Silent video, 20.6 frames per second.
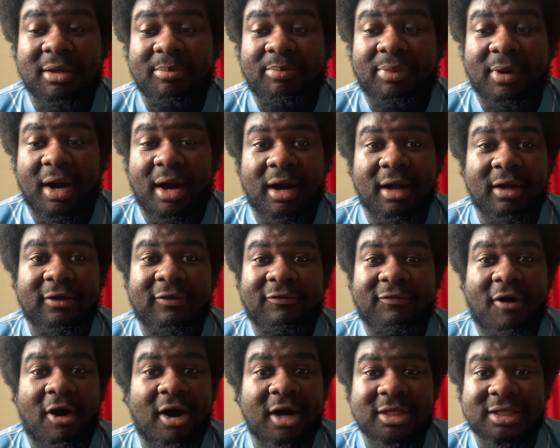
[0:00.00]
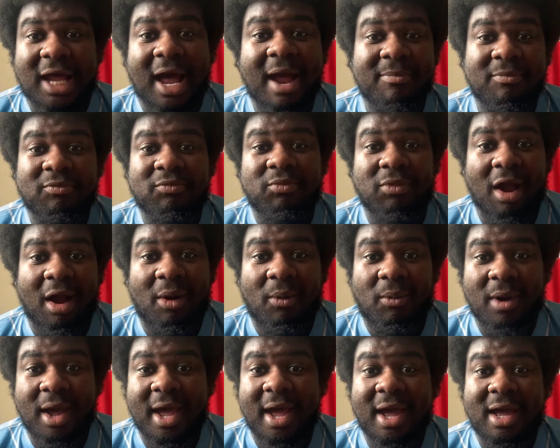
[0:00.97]
but as far as I'm
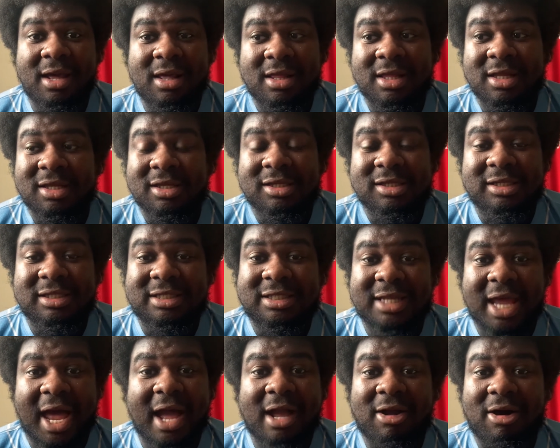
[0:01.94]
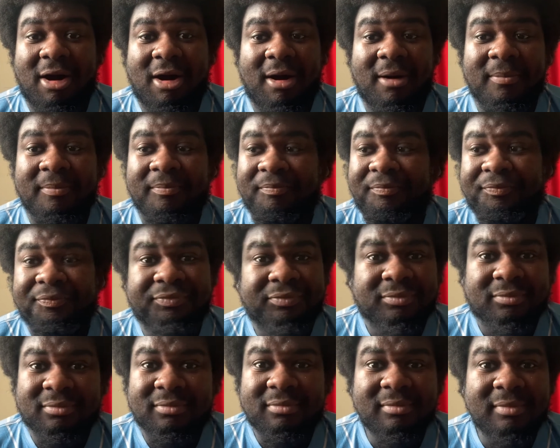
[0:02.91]
aware, Saka
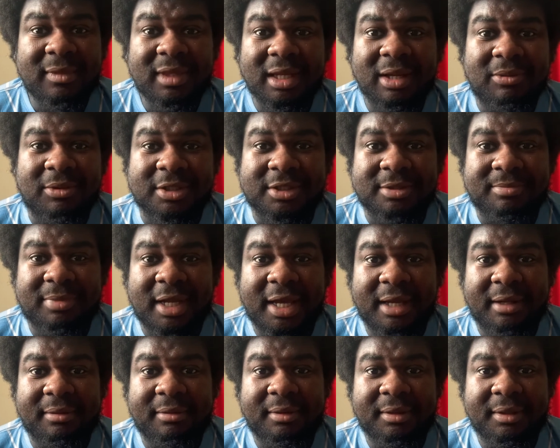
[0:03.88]
wasn't playing.